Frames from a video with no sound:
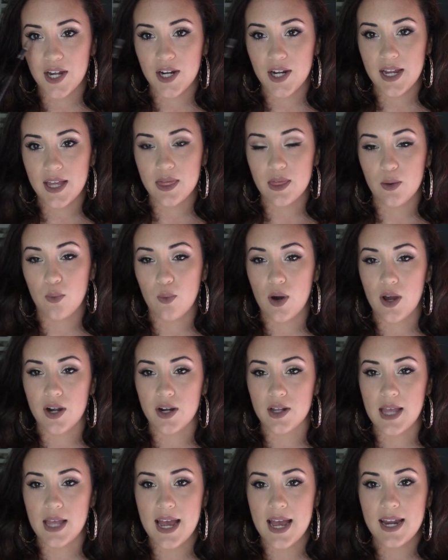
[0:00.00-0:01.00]
in the
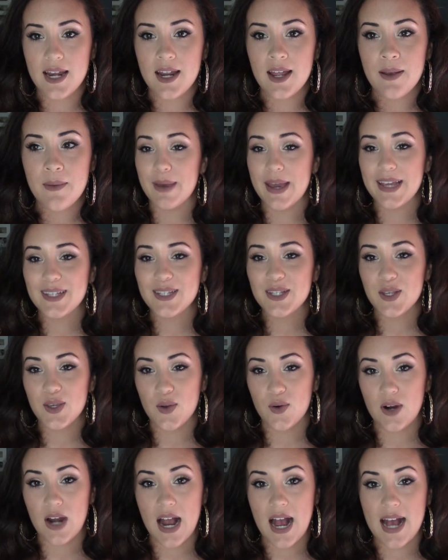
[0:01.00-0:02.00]
waterline makes
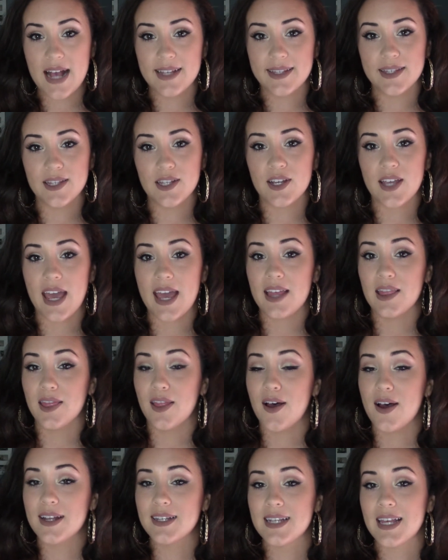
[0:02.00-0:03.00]
your eyes look a
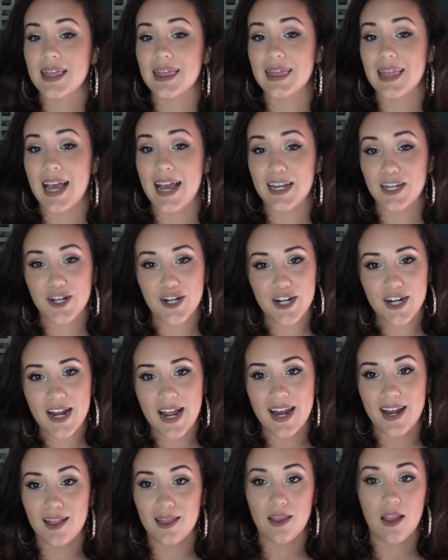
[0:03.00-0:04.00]
lot lighter
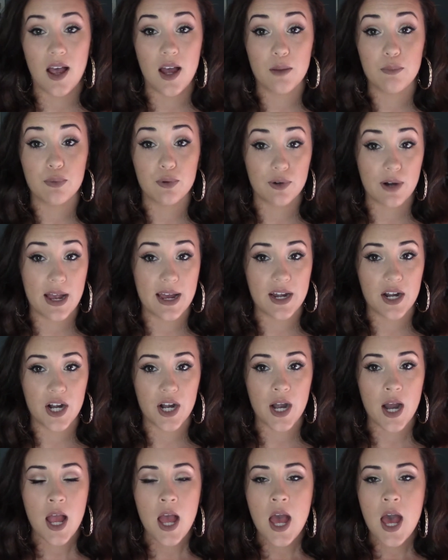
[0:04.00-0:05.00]
and a lot
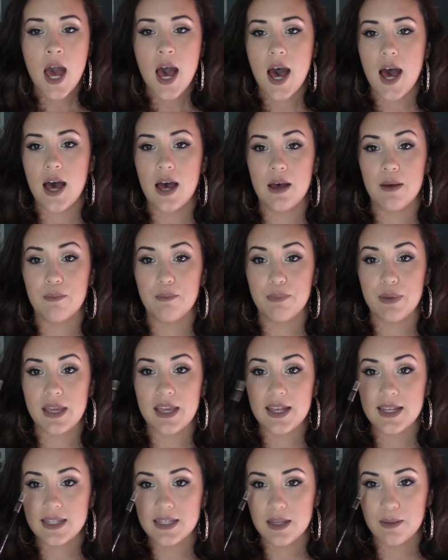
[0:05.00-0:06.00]
brighter,
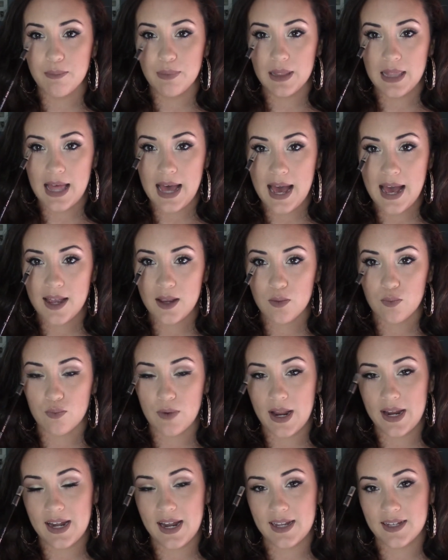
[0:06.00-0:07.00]
because the black
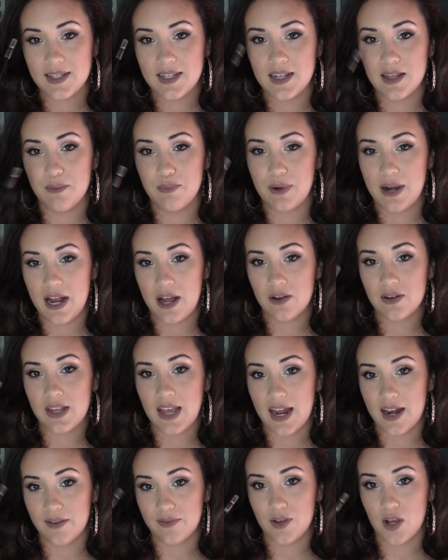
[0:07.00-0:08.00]
right next to the brown
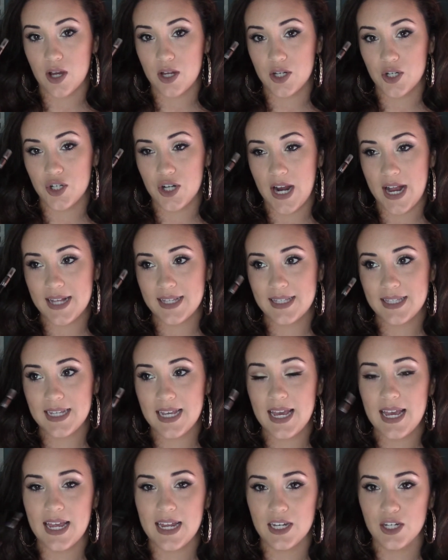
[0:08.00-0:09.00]
kind of contrasts
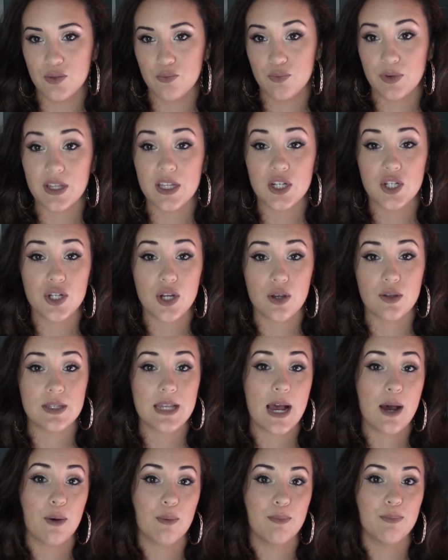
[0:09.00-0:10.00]
it and really shows
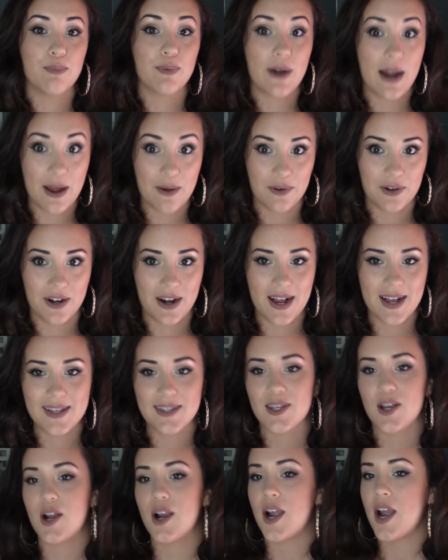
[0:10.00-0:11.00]
how brown your
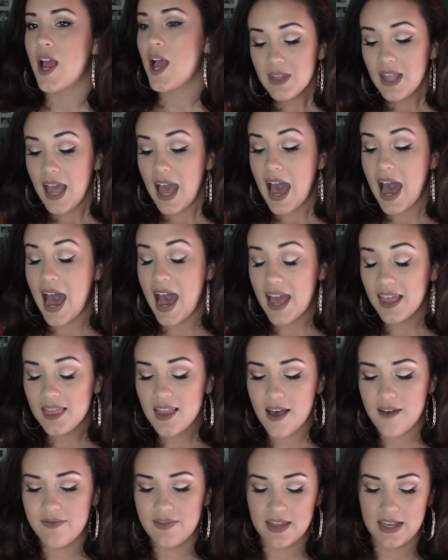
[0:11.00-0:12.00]
eyes are. I
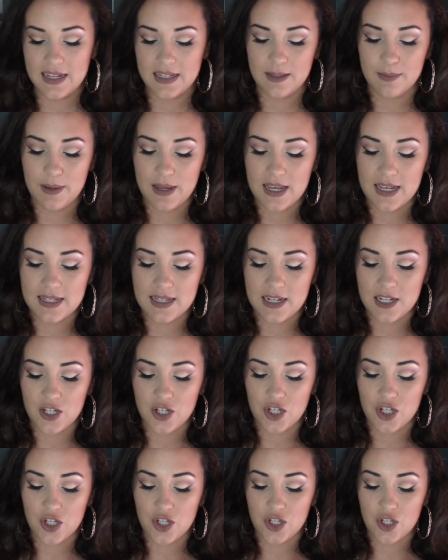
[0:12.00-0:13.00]
love this because it is
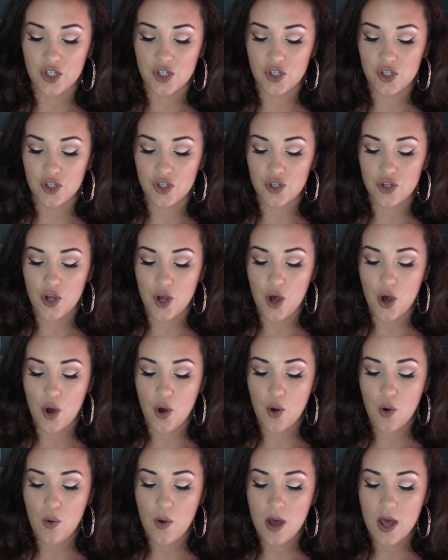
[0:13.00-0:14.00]
just
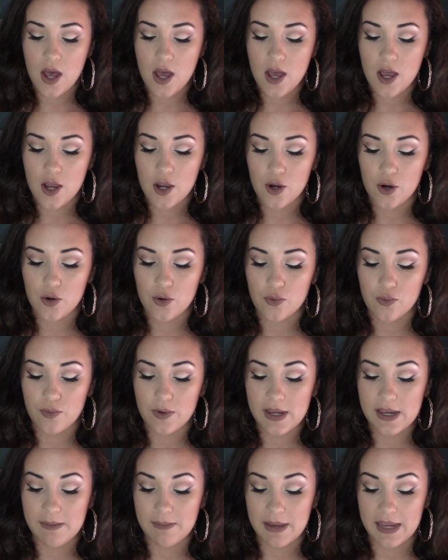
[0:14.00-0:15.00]
so
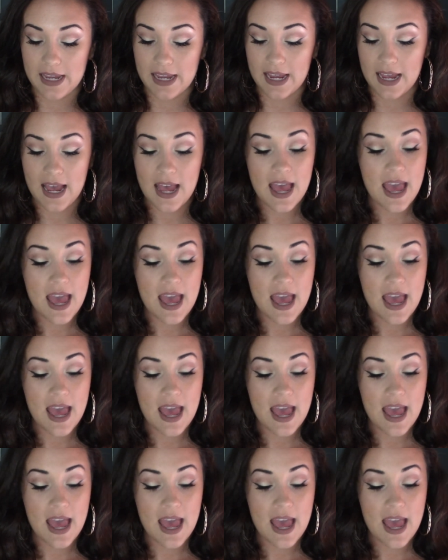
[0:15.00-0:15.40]
creamy